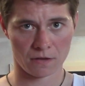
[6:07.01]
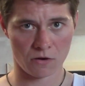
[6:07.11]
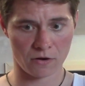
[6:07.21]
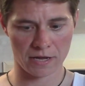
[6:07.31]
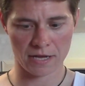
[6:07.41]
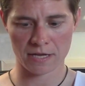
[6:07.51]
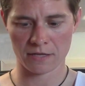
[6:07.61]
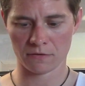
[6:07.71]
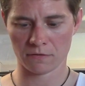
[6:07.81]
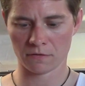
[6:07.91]
I'm
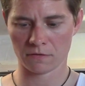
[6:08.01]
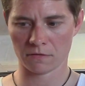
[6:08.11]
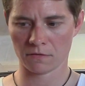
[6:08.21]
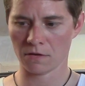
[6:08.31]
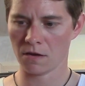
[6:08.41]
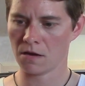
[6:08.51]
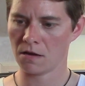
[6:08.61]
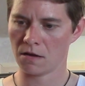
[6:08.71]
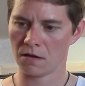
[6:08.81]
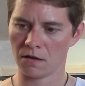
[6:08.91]

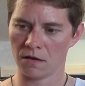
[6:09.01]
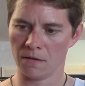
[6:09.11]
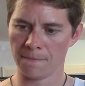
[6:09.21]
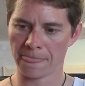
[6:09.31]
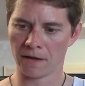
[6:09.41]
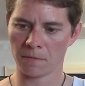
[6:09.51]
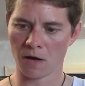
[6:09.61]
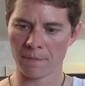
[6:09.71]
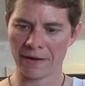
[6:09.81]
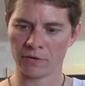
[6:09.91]

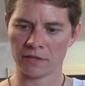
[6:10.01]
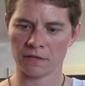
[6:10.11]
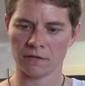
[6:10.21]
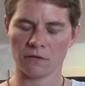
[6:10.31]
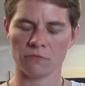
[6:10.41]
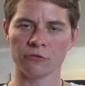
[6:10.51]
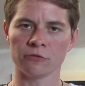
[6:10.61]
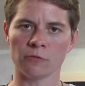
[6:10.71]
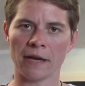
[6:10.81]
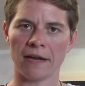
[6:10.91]
out in the
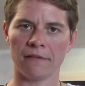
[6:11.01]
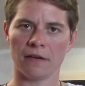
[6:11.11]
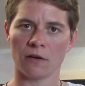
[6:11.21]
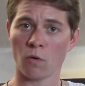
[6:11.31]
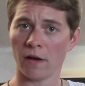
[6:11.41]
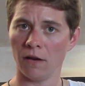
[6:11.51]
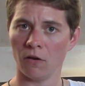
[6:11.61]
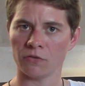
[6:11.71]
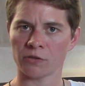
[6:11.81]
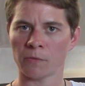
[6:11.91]
rural area quite a
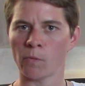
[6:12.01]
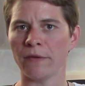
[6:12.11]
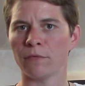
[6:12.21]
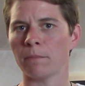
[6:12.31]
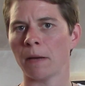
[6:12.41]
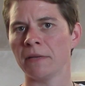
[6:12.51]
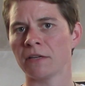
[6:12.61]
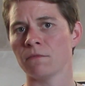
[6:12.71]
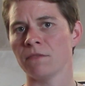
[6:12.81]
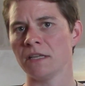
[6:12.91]
lot, so I'm away from public
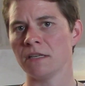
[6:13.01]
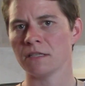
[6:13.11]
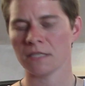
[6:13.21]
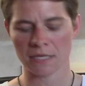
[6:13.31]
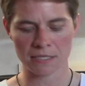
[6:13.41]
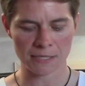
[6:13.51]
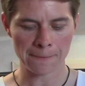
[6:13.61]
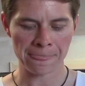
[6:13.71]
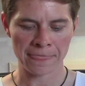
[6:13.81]
conveniences,